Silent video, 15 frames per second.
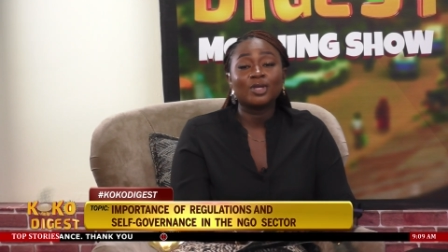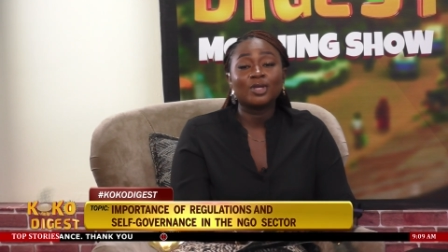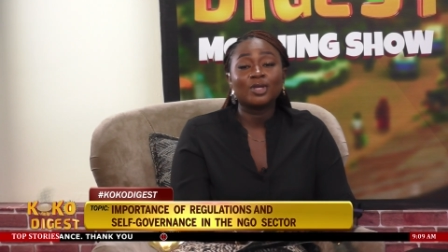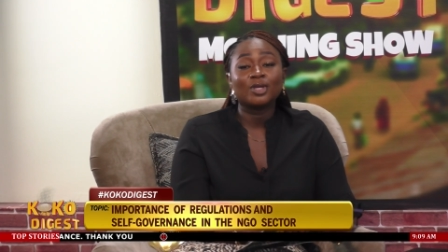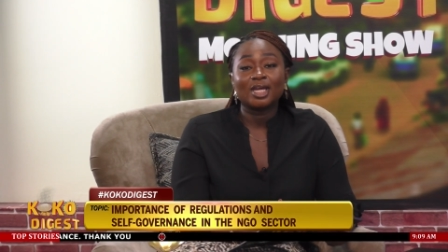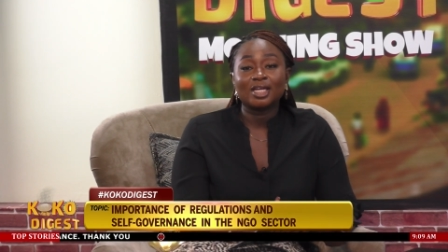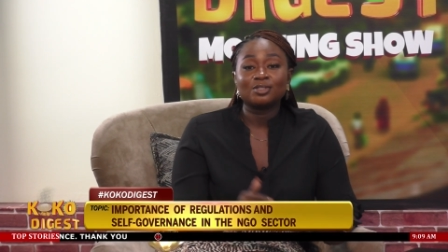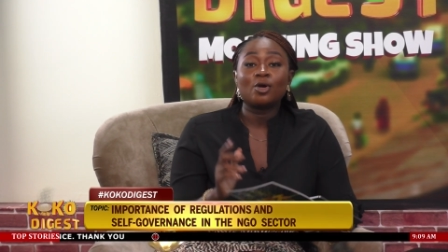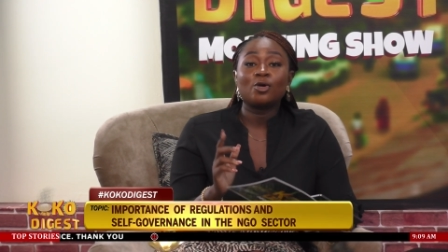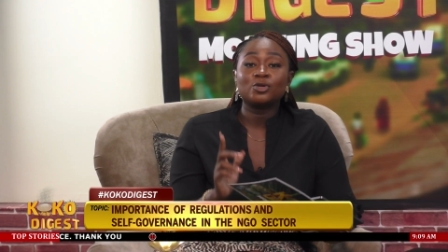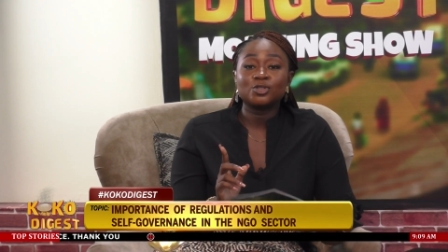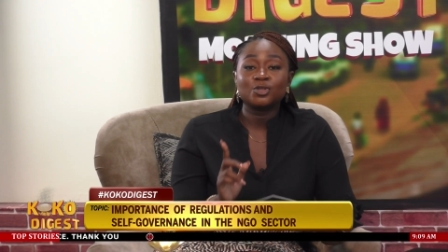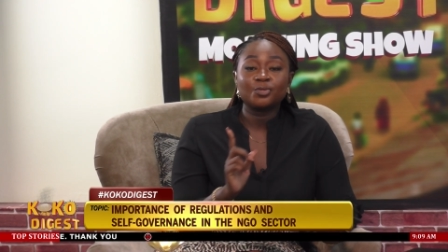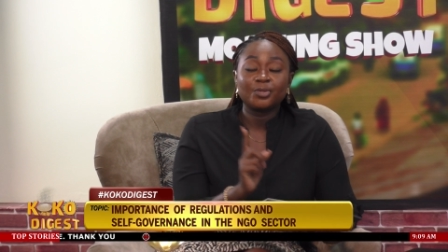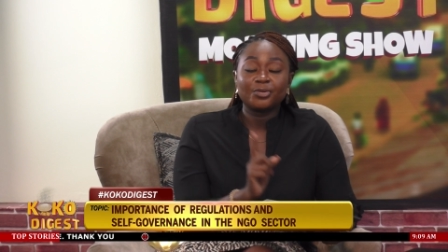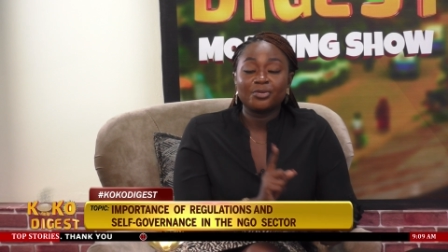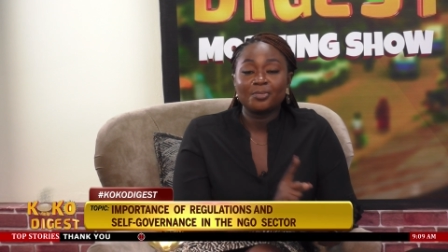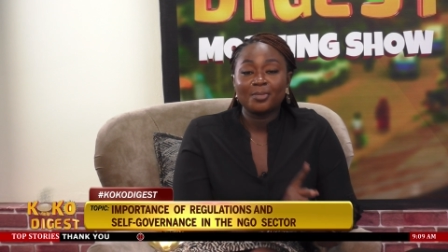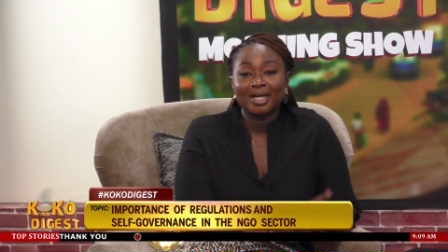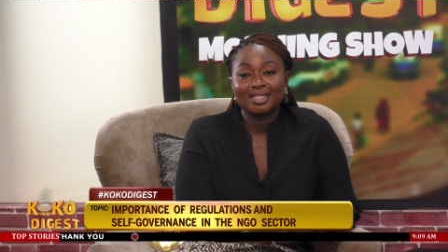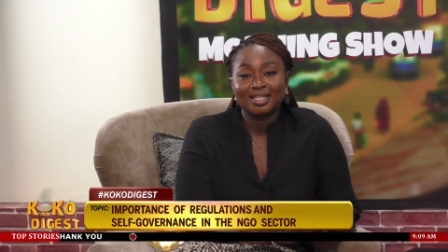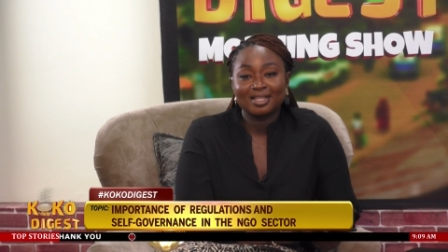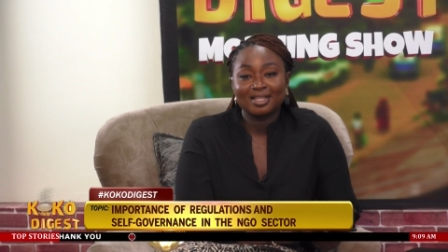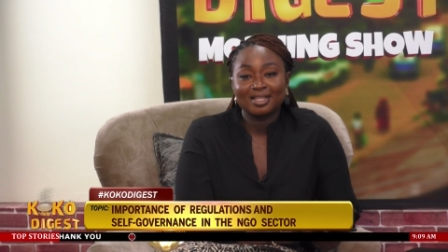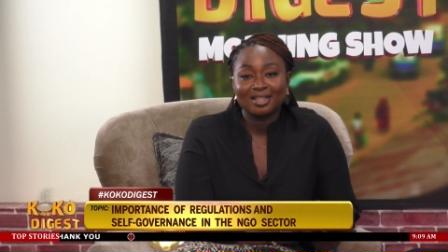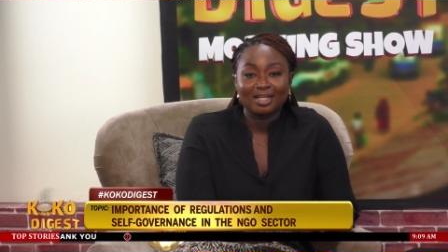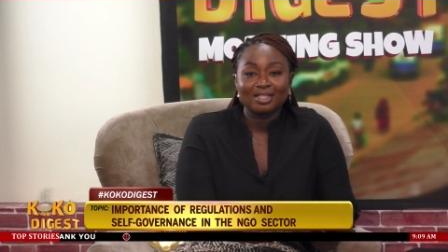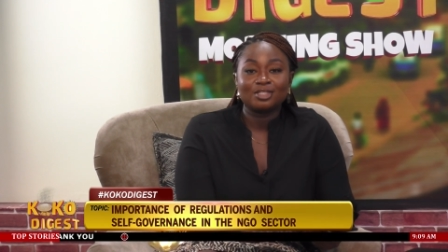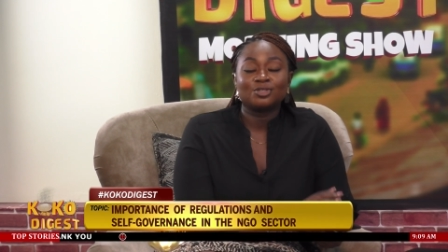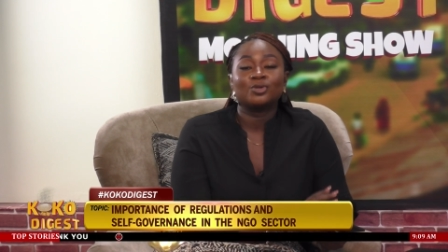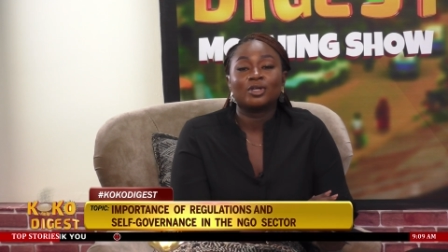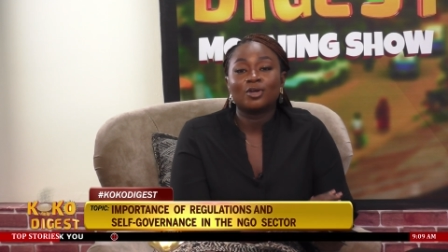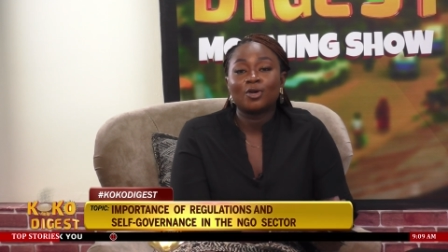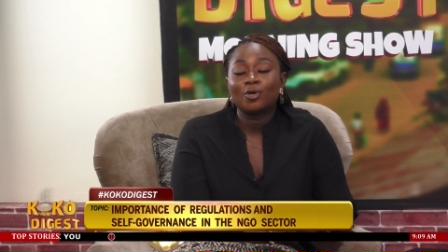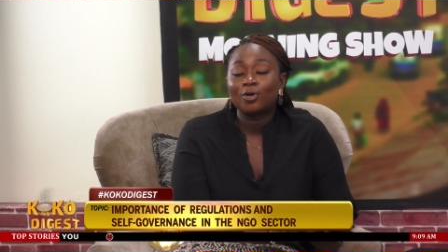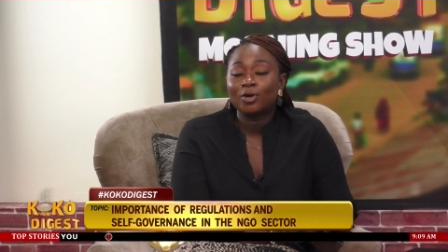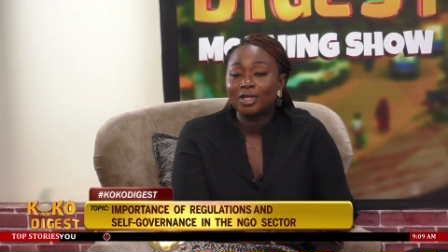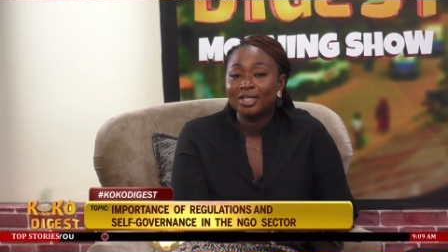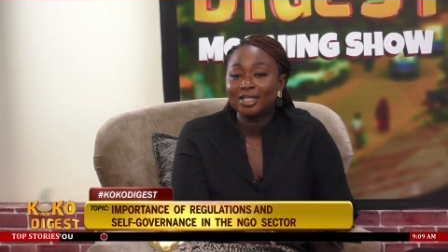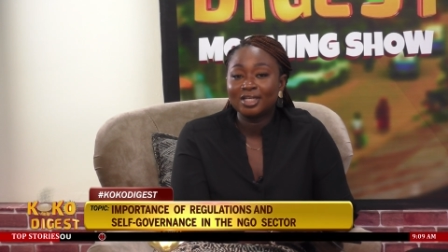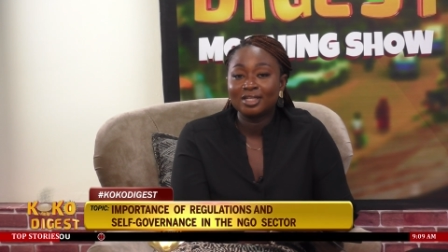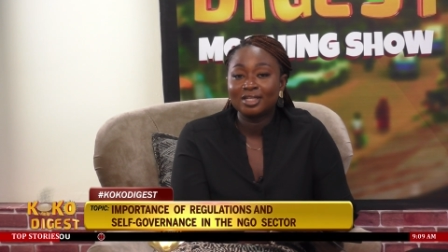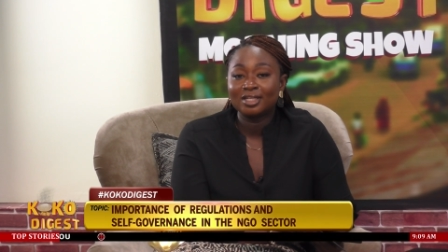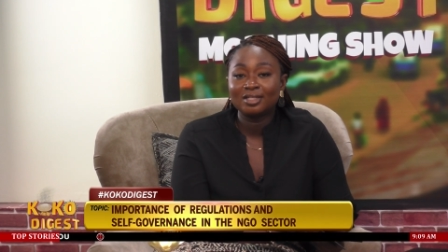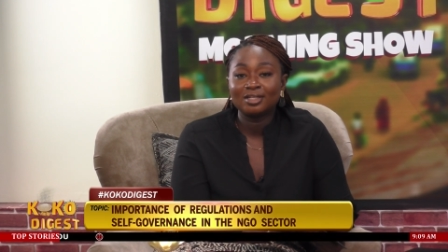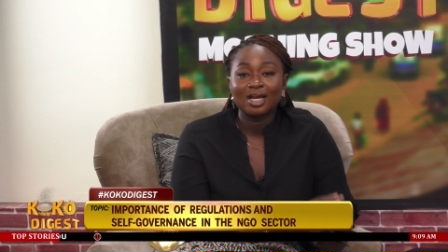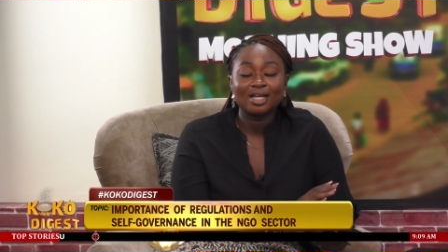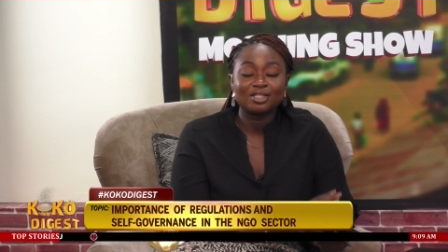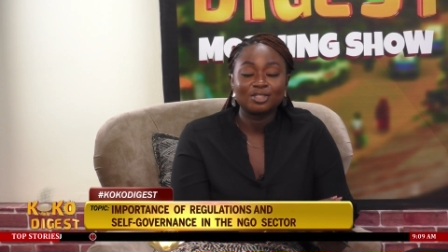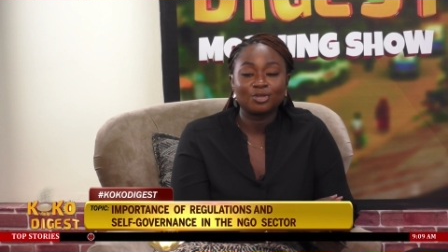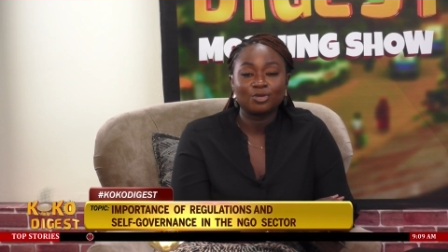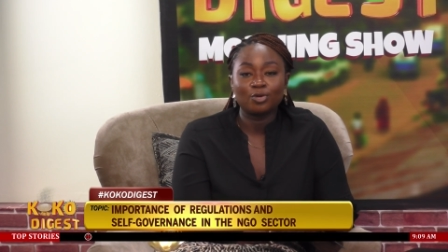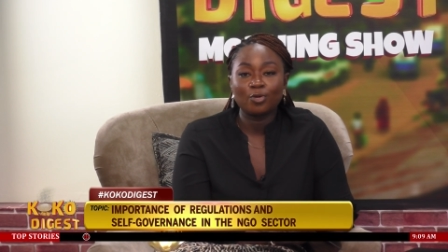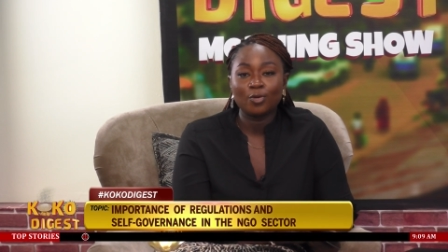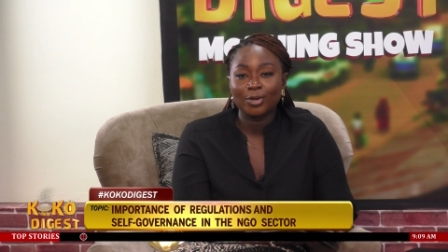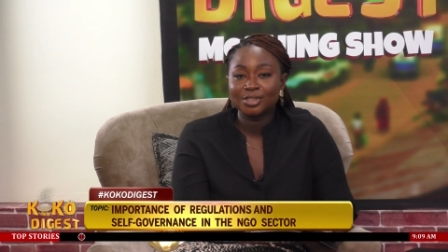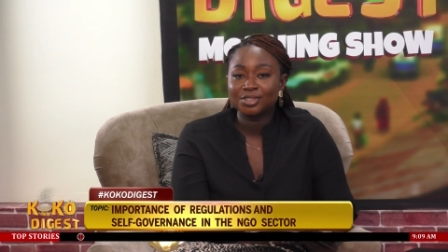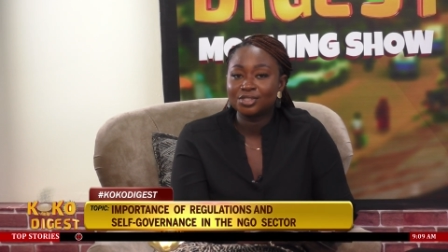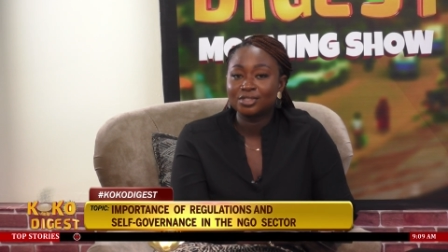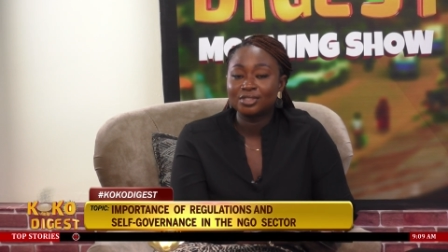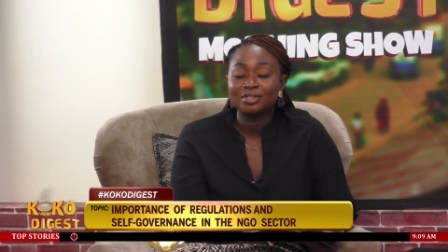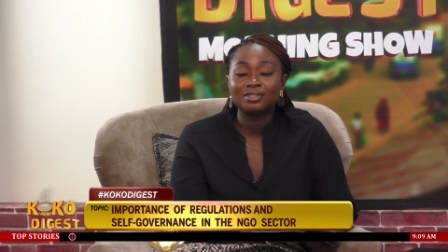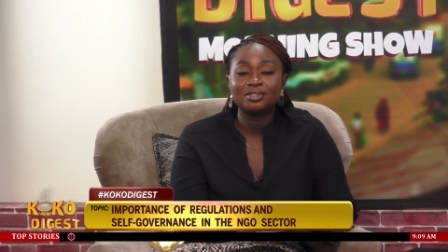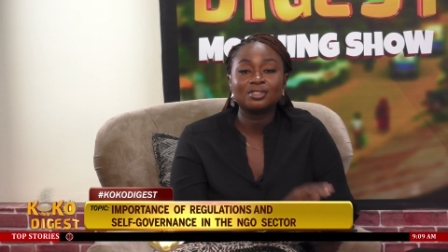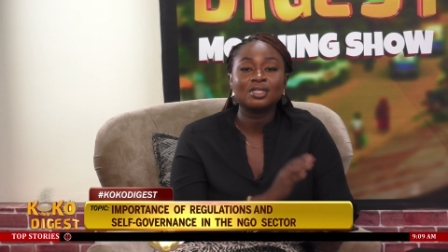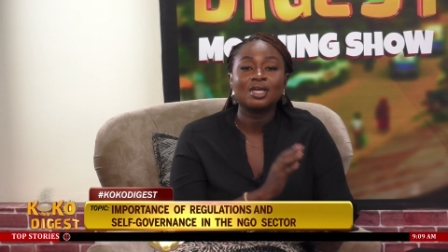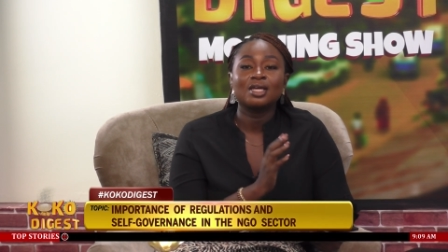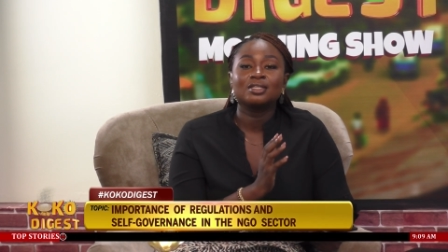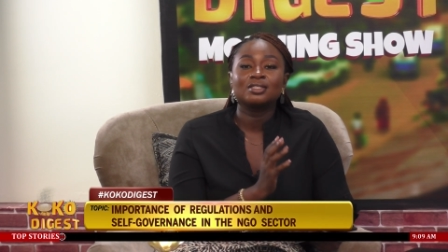So yes, also be reminded that you can call in, ask your questions,